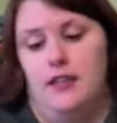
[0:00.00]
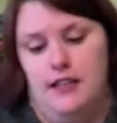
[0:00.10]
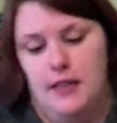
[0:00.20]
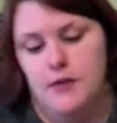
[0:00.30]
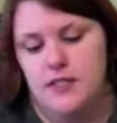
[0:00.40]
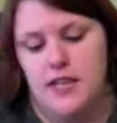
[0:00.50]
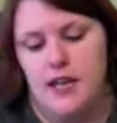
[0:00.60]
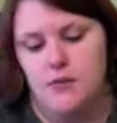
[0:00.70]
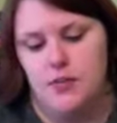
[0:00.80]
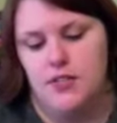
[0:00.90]
it was
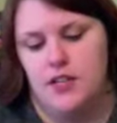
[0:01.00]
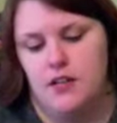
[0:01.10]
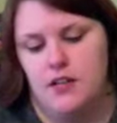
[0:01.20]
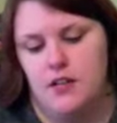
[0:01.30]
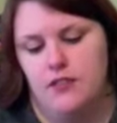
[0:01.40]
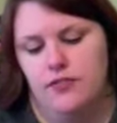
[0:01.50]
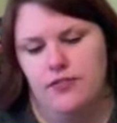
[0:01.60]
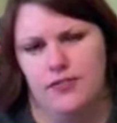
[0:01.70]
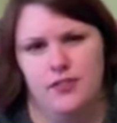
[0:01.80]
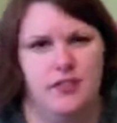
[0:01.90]
10%
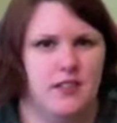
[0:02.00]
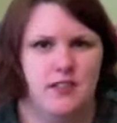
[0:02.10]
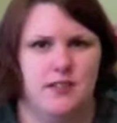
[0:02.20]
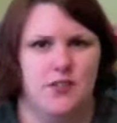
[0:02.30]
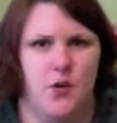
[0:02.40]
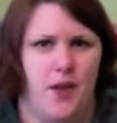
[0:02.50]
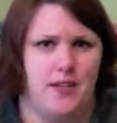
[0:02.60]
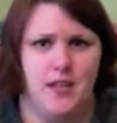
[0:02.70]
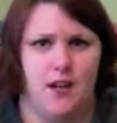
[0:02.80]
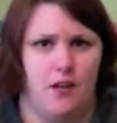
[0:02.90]
off because
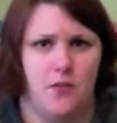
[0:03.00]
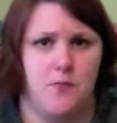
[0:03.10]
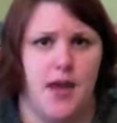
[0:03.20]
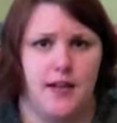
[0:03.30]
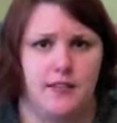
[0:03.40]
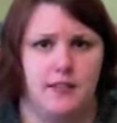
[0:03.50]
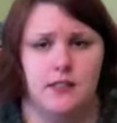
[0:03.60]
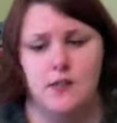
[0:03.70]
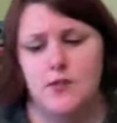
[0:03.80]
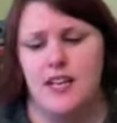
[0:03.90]
Joannes had all their magazines.
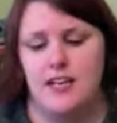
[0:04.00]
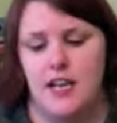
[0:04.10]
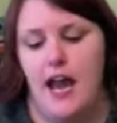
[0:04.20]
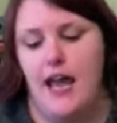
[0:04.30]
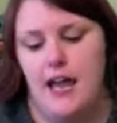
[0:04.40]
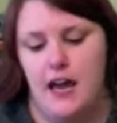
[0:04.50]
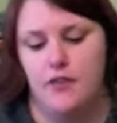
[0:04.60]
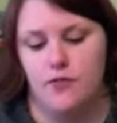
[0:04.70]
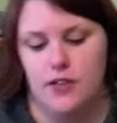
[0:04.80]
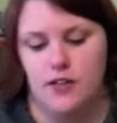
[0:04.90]
So it was I got
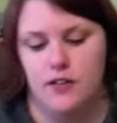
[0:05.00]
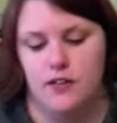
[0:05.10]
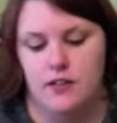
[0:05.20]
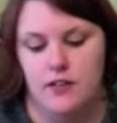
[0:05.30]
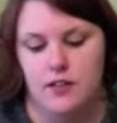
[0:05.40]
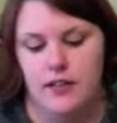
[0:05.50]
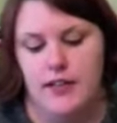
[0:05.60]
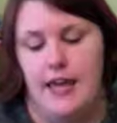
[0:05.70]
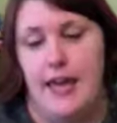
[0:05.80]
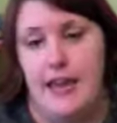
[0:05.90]
it for
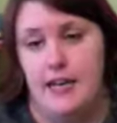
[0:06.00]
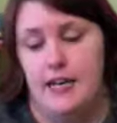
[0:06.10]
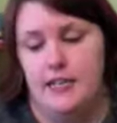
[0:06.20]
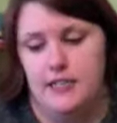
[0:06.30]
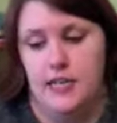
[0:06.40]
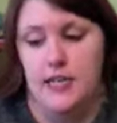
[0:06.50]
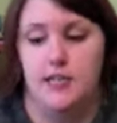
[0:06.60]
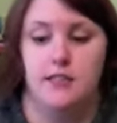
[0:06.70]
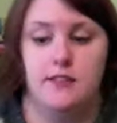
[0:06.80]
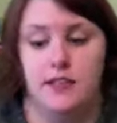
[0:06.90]

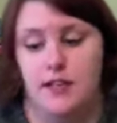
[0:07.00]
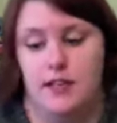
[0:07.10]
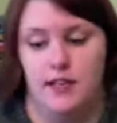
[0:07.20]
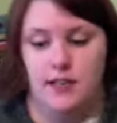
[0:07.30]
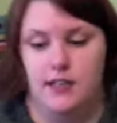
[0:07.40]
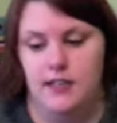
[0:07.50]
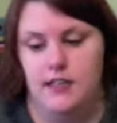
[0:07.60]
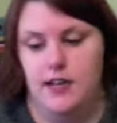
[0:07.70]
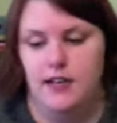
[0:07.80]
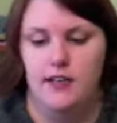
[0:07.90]
$8.99 instead of
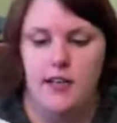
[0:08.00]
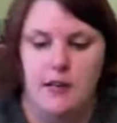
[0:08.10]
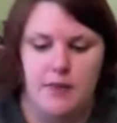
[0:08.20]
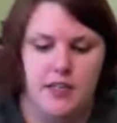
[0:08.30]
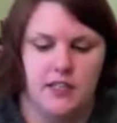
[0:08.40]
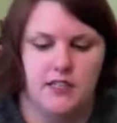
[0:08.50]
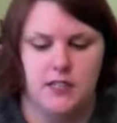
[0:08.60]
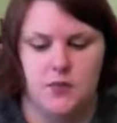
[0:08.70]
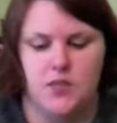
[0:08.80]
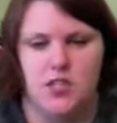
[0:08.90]
$9.99. But I thought
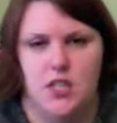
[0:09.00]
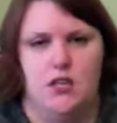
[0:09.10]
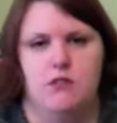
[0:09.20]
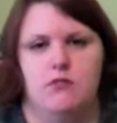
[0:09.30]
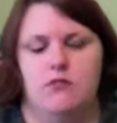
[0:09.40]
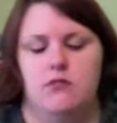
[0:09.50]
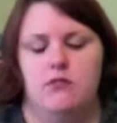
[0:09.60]
this was cute.